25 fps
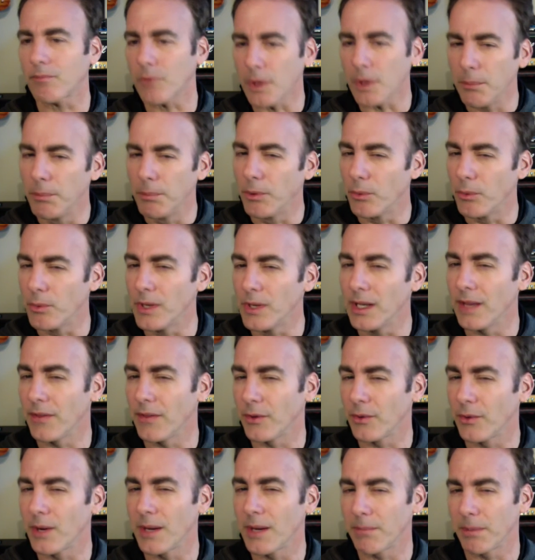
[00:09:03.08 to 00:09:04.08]
but really
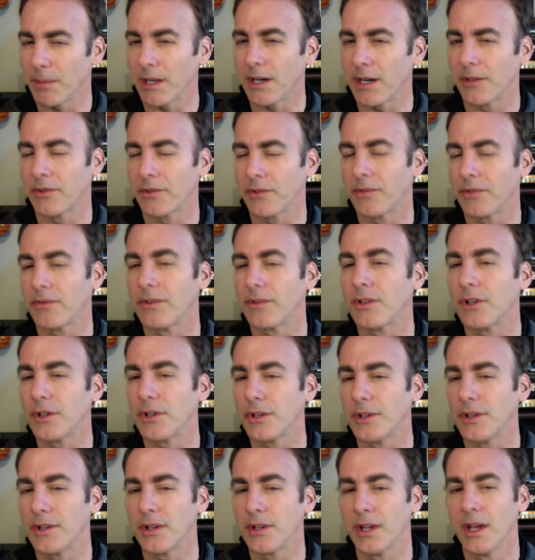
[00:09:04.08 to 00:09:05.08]
the great players have
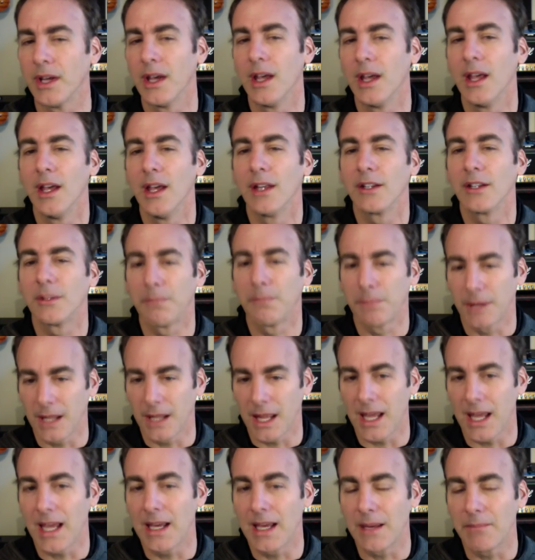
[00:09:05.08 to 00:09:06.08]
learned to
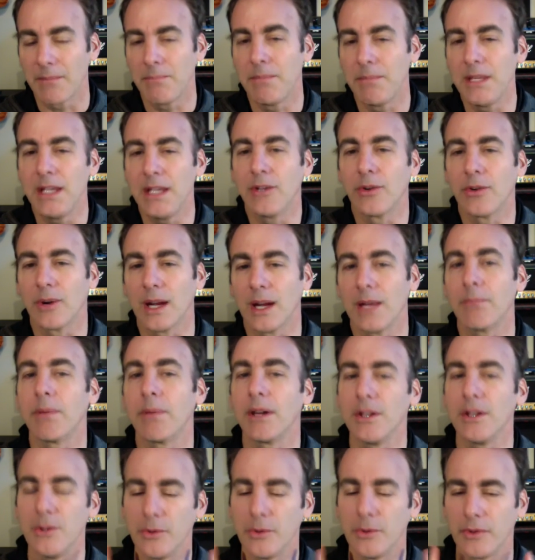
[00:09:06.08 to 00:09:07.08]
play and be great
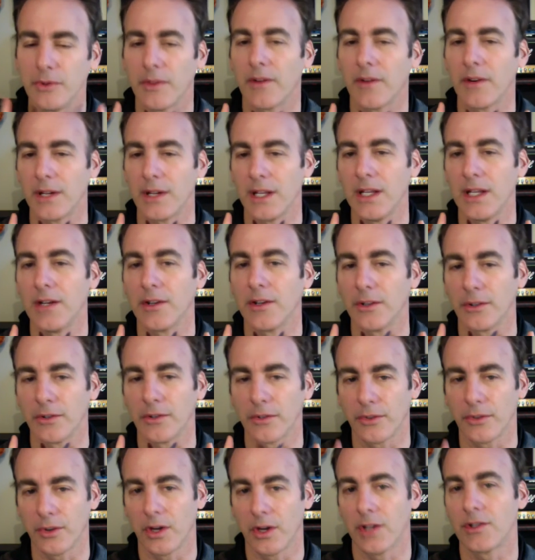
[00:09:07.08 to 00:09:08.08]
by using their
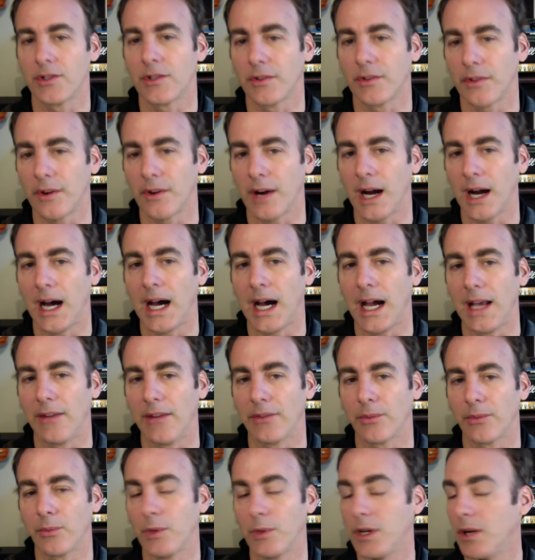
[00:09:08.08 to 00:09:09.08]
ears, not just their
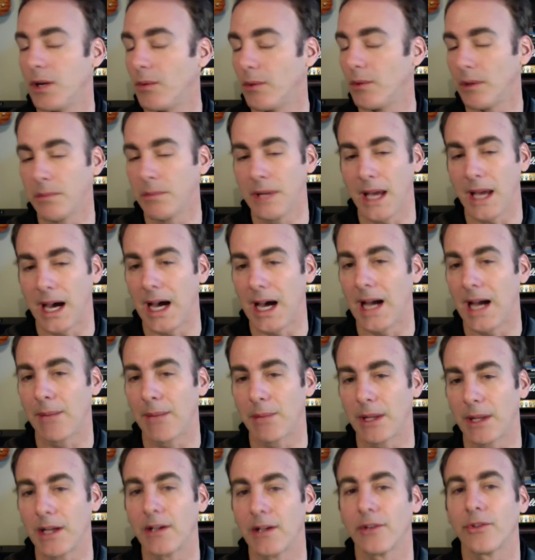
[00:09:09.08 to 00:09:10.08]
eyes. We don't want to be eye
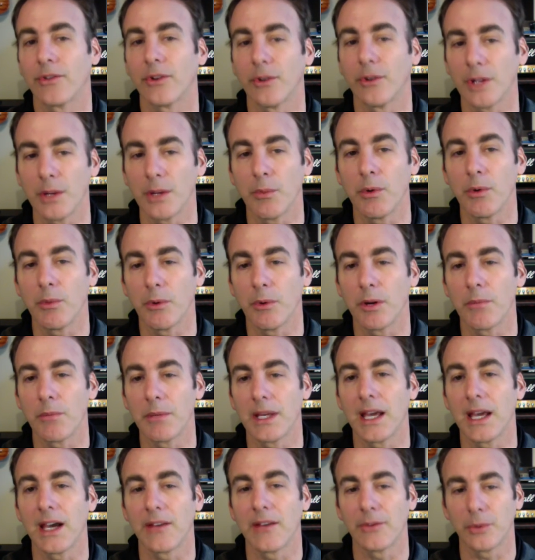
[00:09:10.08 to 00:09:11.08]
players only. We want to
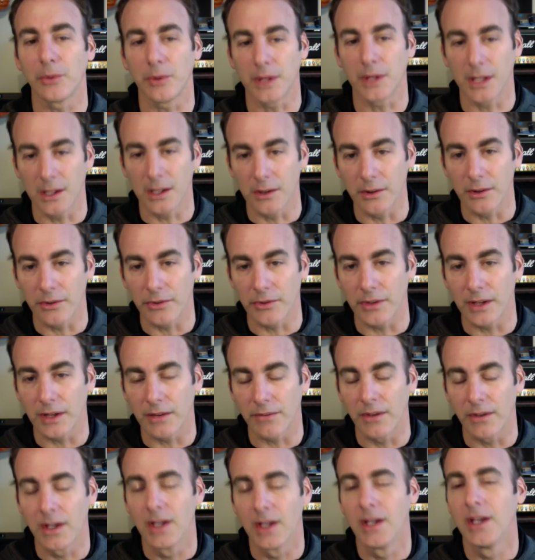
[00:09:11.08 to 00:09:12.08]
be guys who hear
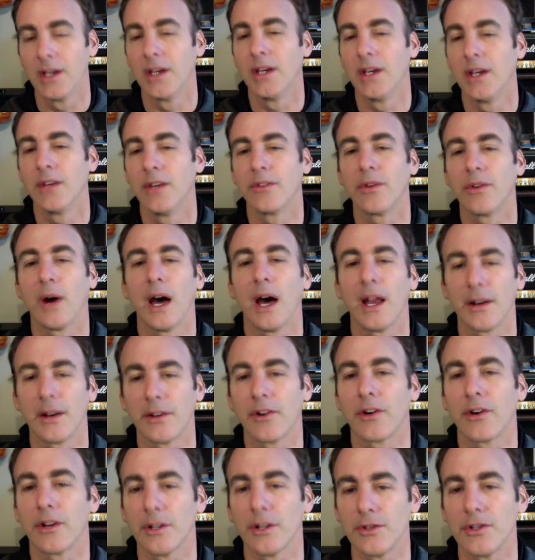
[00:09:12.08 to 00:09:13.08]
stuff. So I'd
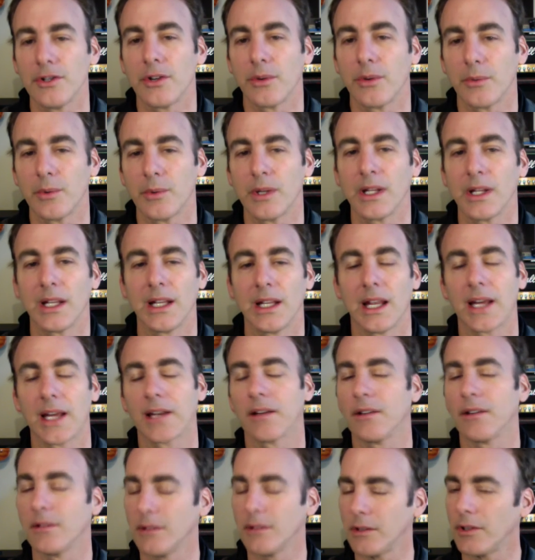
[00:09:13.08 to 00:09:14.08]
encourage you to really
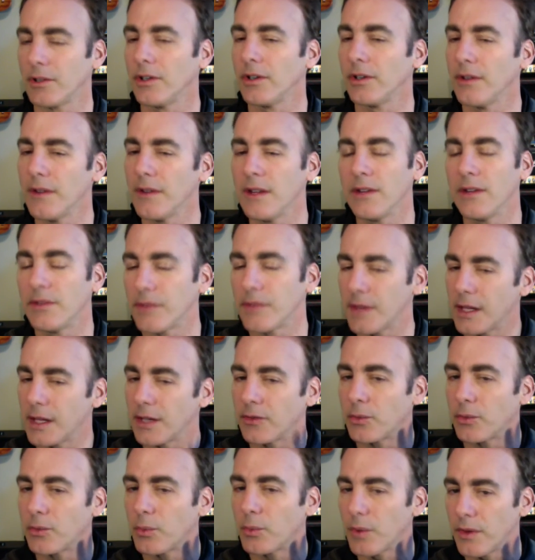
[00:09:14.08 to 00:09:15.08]
learn these
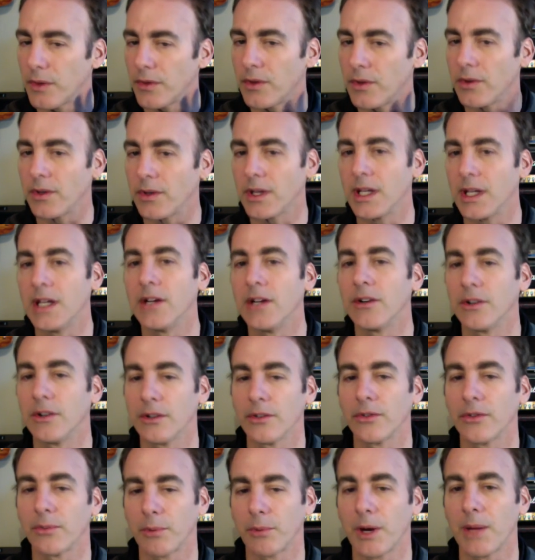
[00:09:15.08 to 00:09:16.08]
things with your
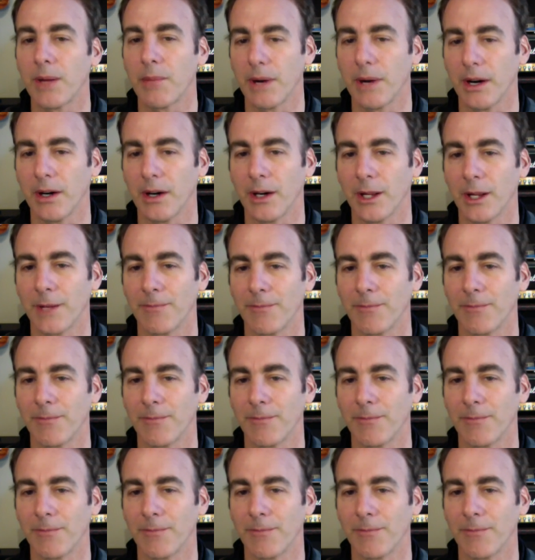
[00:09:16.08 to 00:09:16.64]
ears primarily.